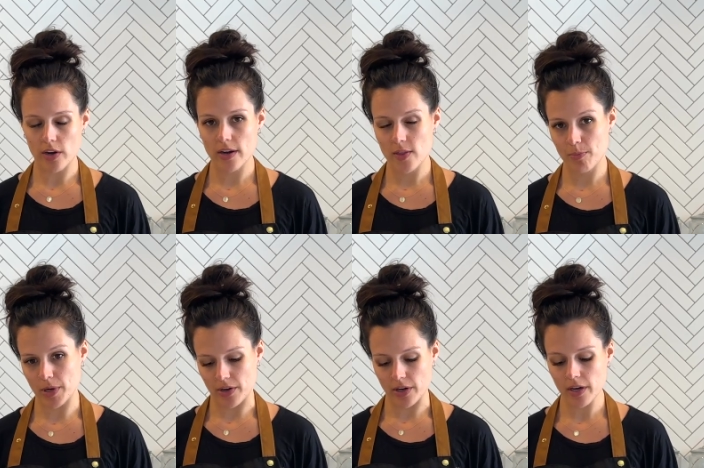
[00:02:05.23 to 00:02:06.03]
and the
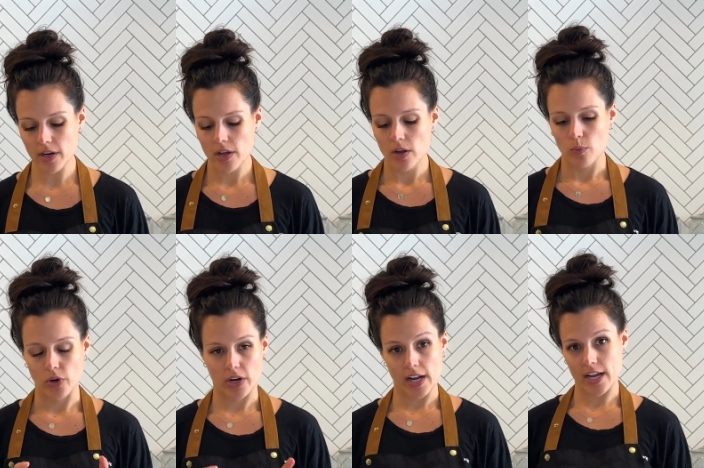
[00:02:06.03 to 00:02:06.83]
butter,
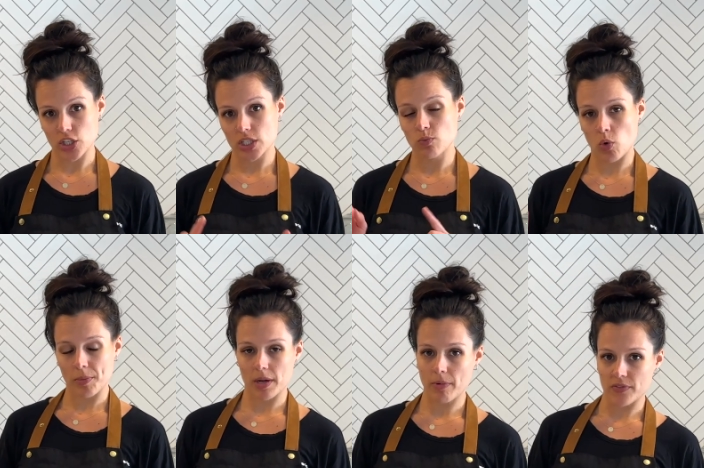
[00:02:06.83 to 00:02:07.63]
we're gonna actually warm
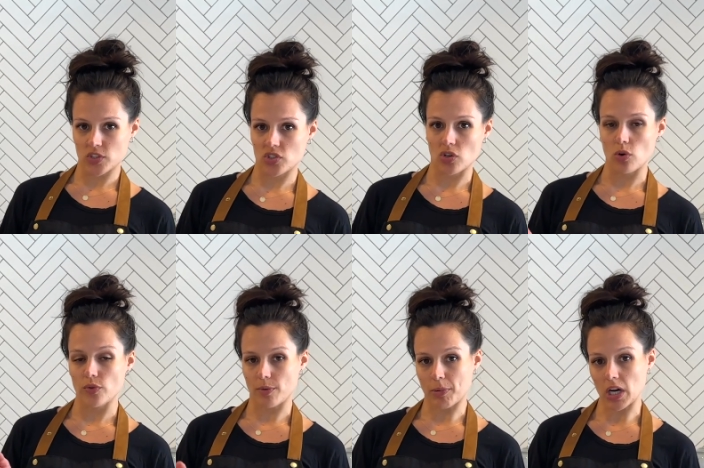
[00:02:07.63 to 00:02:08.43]
it up on the stove
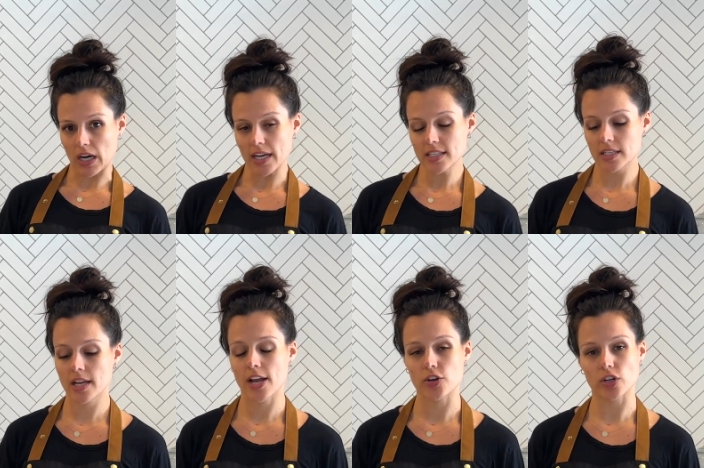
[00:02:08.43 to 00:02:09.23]
in a pot,
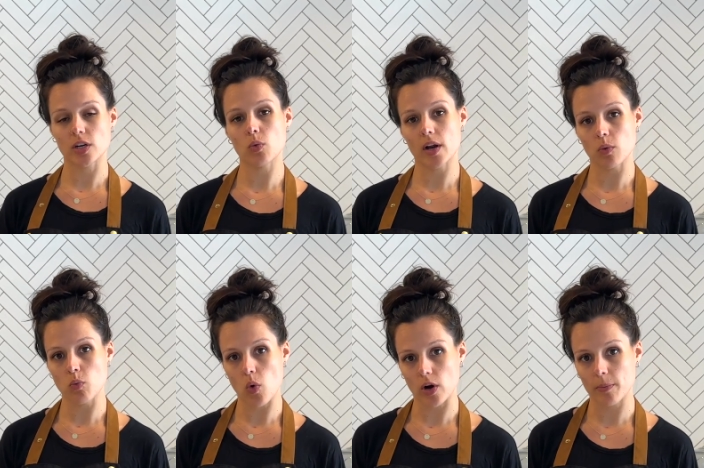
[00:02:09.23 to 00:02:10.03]
and you're gonna wanna
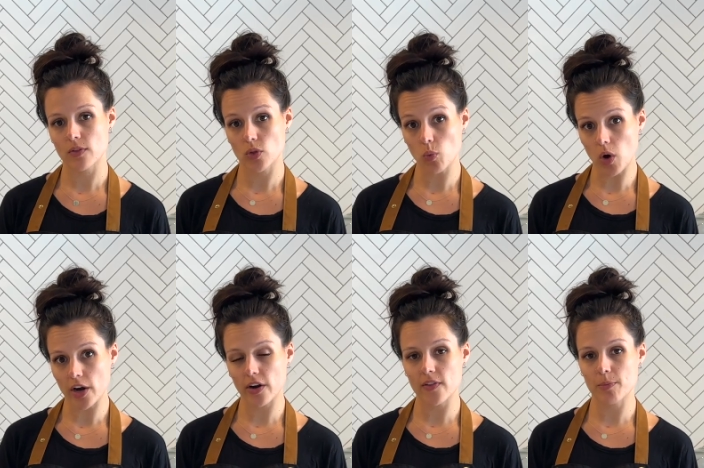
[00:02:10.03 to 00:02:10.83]
warm the
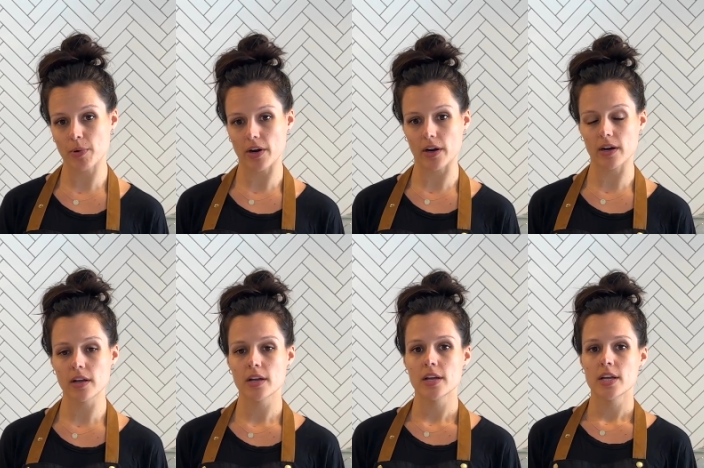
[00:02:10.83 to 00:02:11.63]
water and the butter
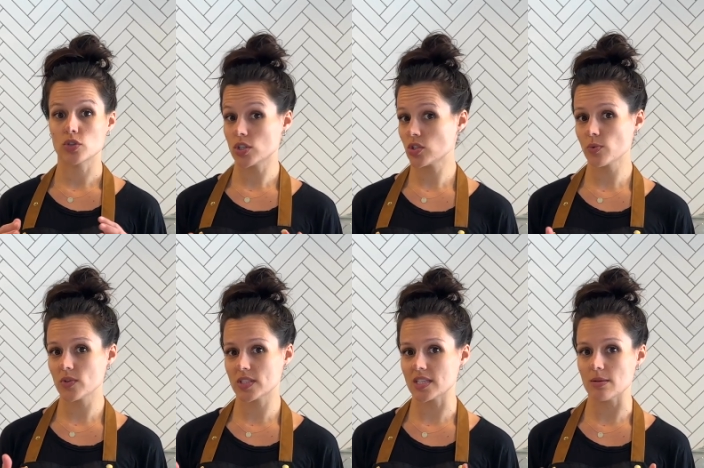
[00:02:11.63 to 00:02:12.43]
just so where
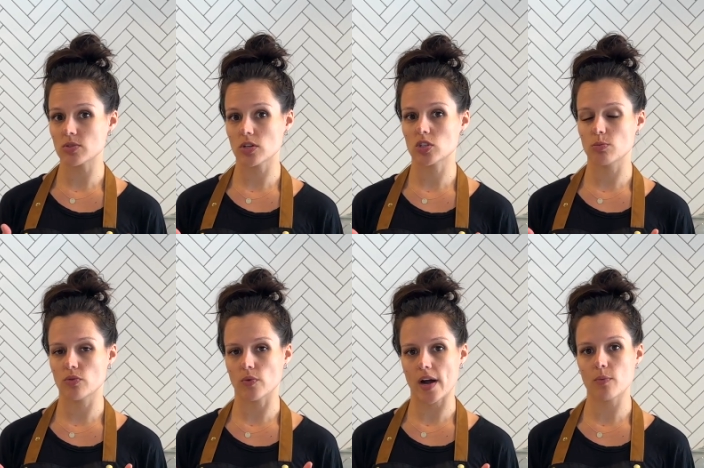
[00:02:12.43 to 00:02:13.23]
the steam starts to
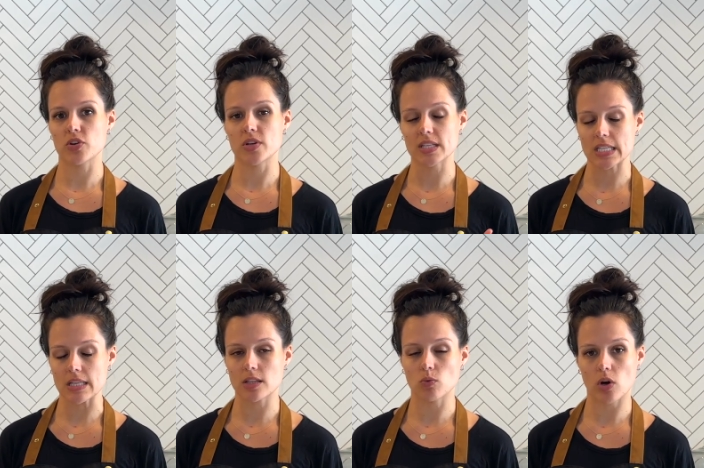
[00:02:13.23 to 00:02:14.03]
move around, where you can see
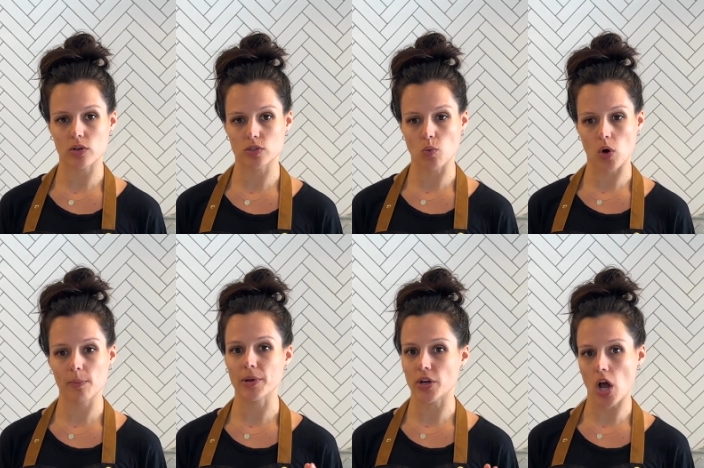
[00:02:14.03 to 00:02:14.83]
that the water's warm
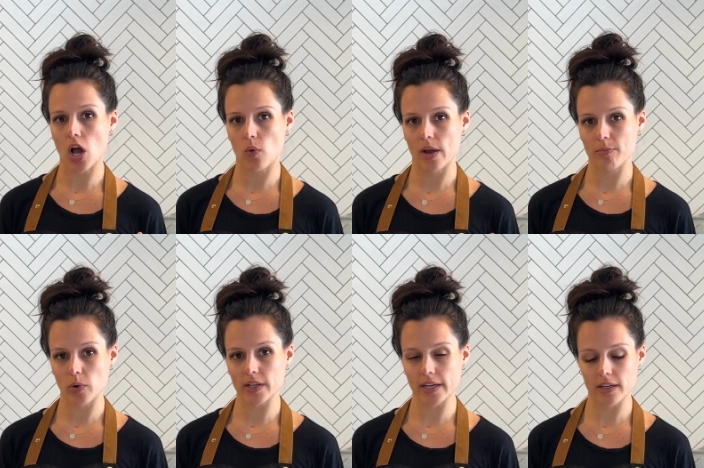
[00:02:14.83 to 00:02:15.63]
but not quite
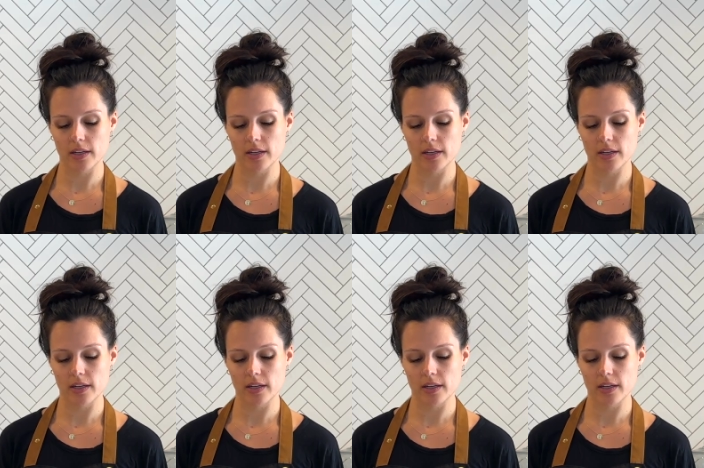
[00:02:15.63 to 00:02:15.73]
boiling.